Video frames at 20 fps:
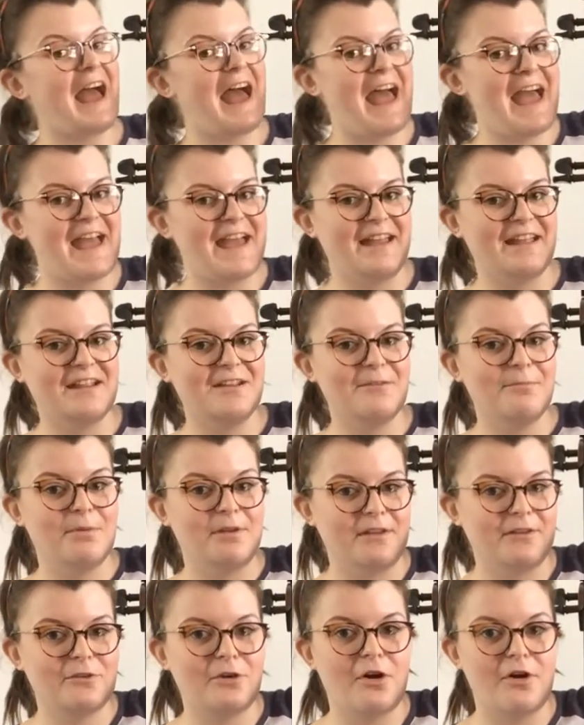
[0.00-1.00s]
A, but
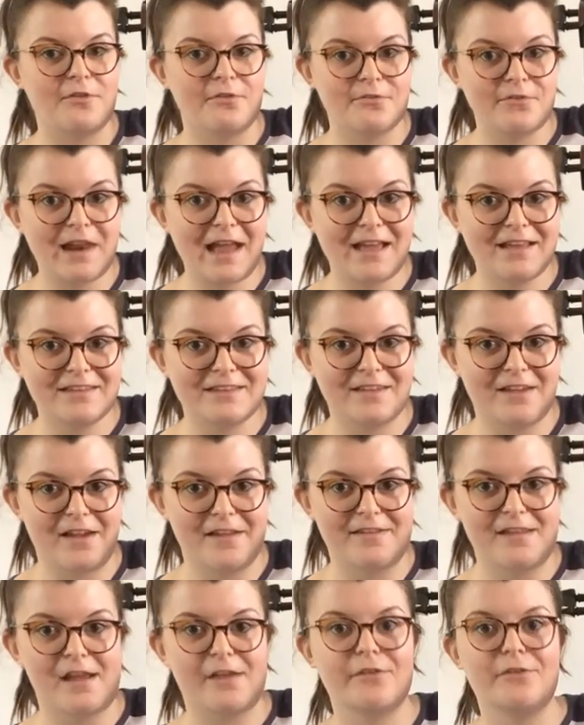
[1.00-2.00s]
it's got a flat
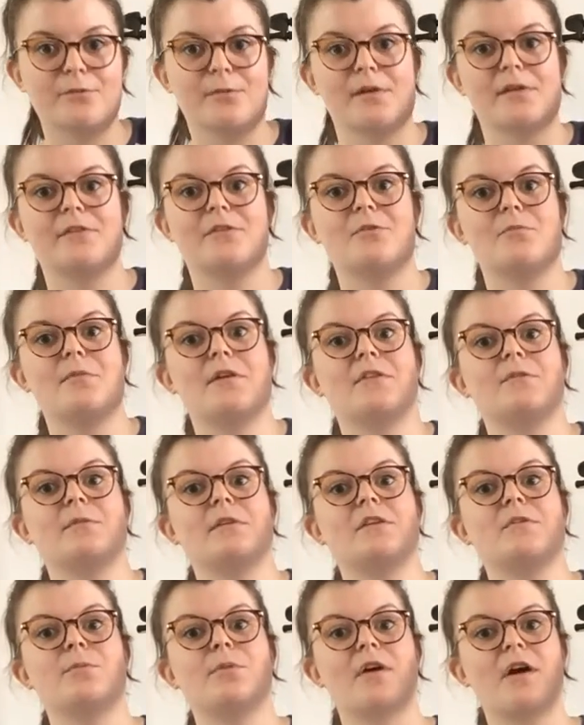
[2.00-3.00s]
sign next to it, so it means we
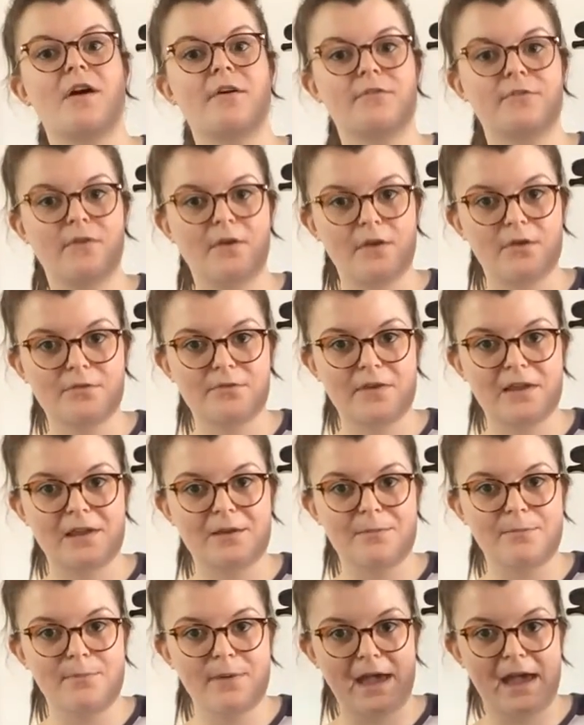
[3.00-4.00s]
need to put our first finger
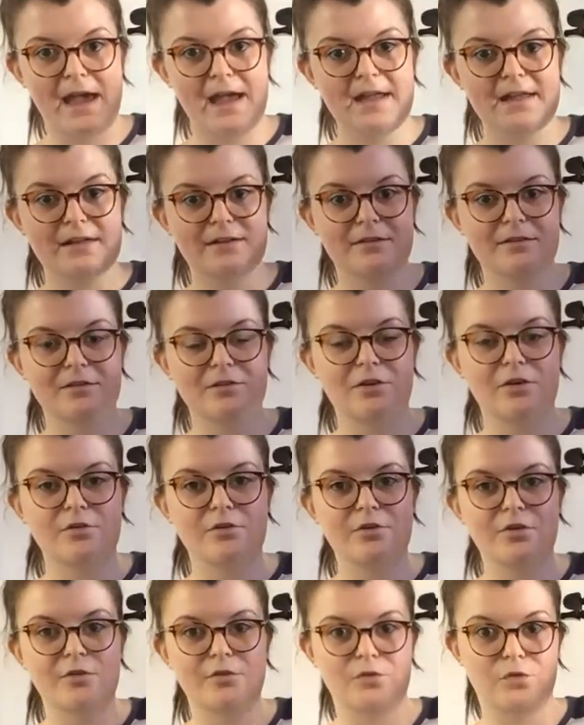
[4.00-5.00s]
back
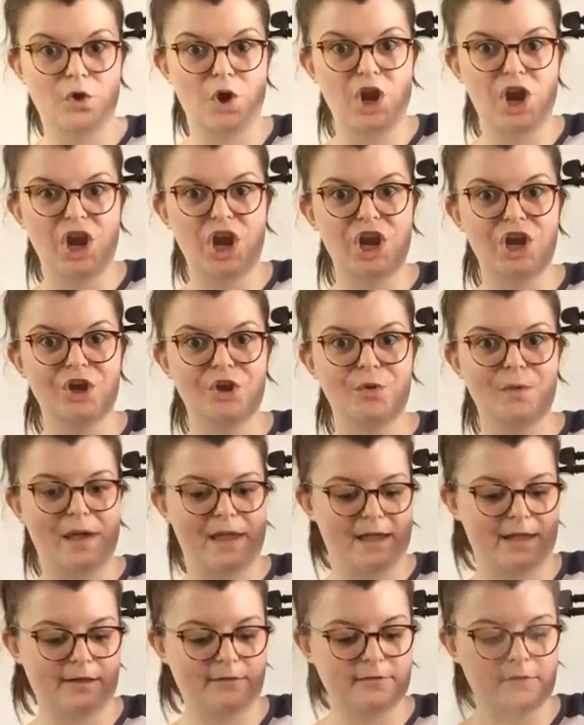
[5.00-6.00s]
for a low
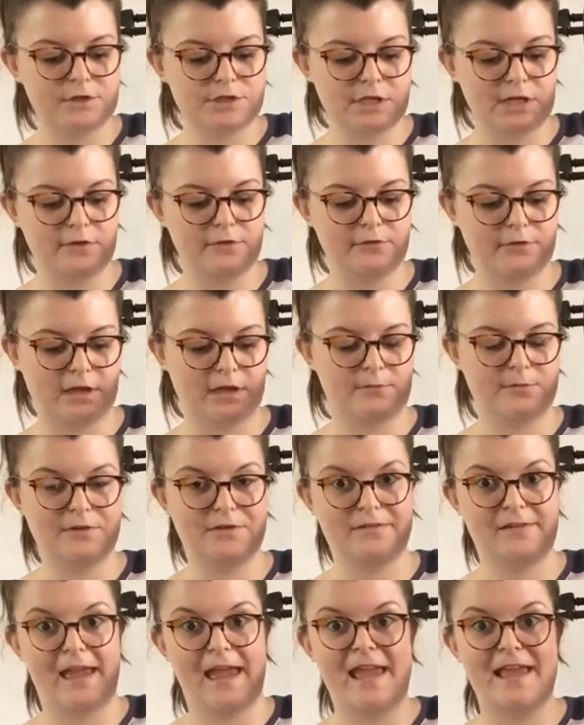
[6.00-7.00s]
A on the G string,
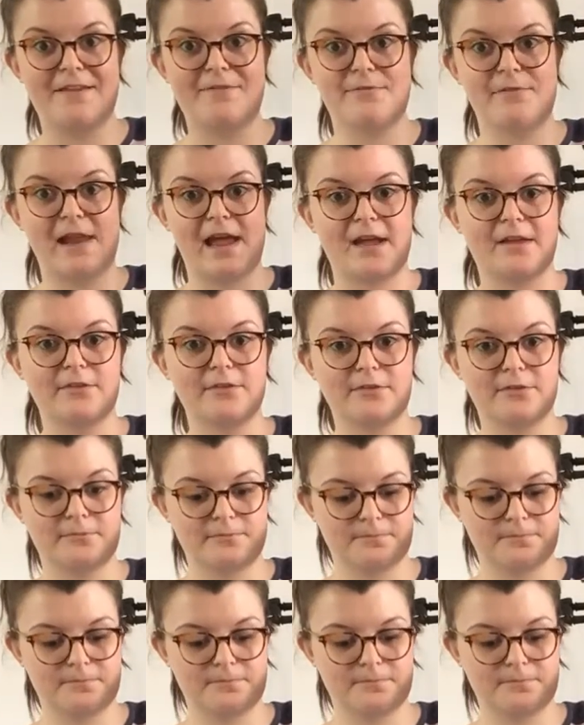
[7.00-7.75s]
which is A flat.